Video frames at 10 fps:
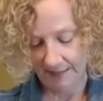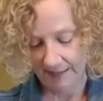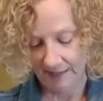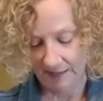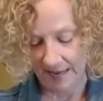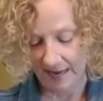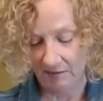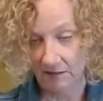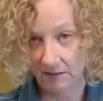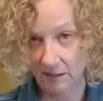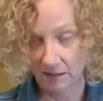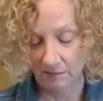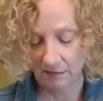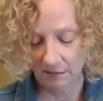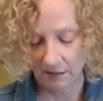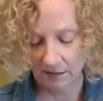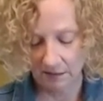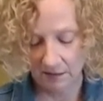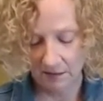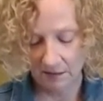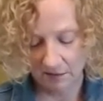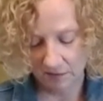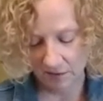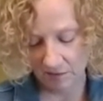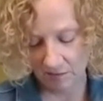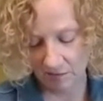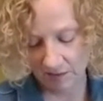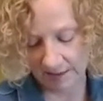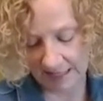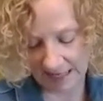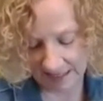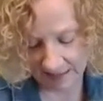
It's how it's gonna work. So I'm gonna tie